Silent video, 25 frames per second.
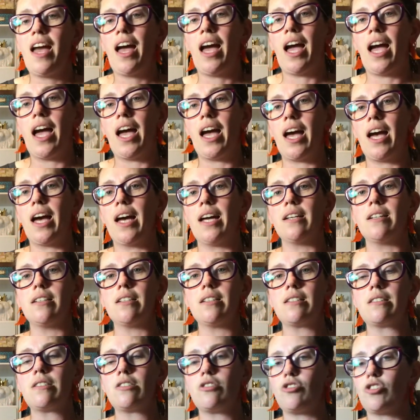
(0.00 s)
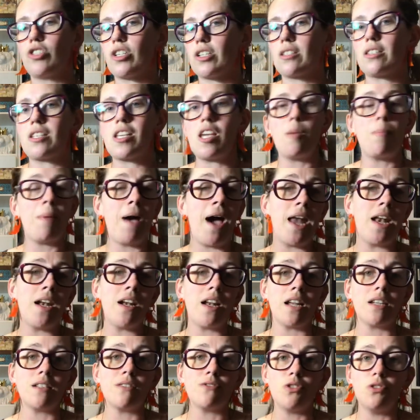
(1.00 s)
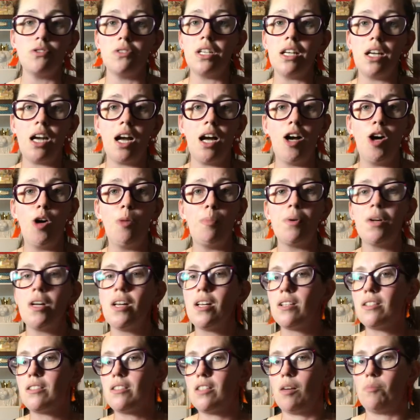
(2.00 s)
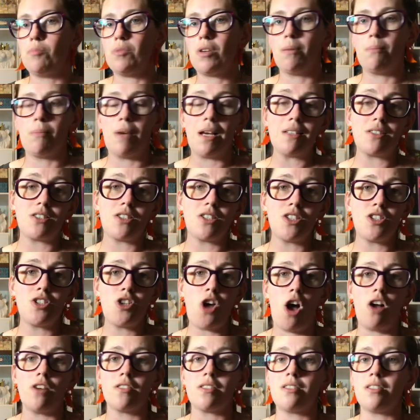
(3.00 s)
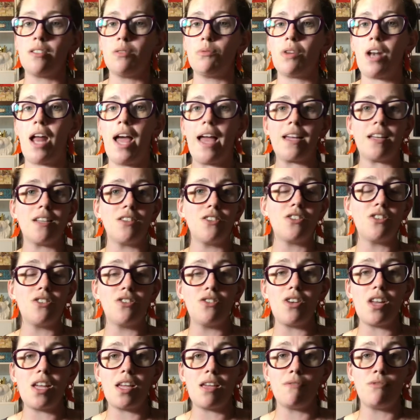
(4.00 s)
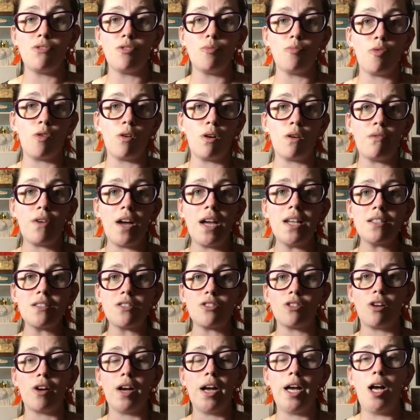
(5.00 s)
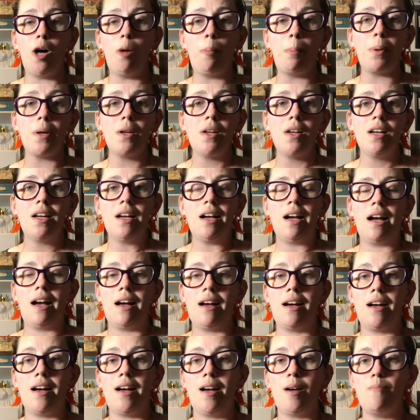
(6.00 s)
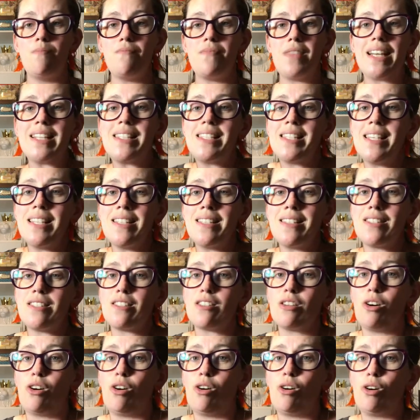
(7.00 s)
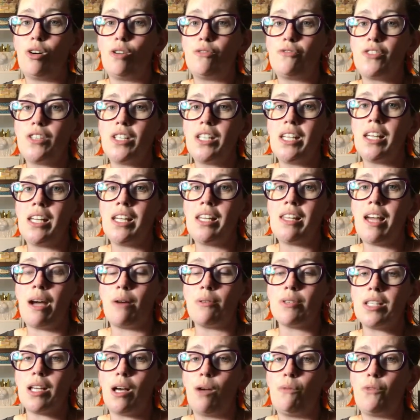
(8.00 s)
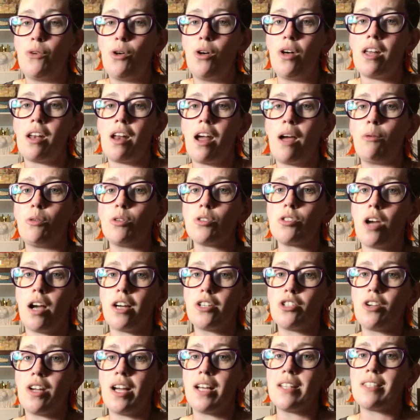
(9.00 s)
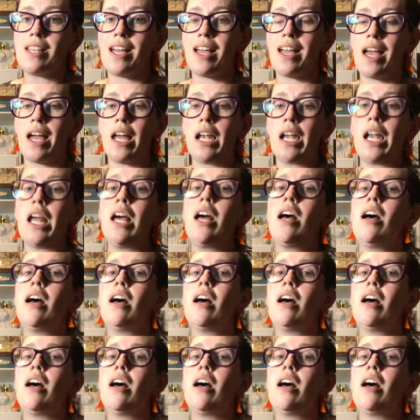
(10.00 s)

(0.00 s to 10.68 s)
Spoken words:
And just keep at it. And if you need help, send me a message. I'll see what I can do to give you more advice or help. That's it. So hopefully that was helpful, and I will talk to you guys again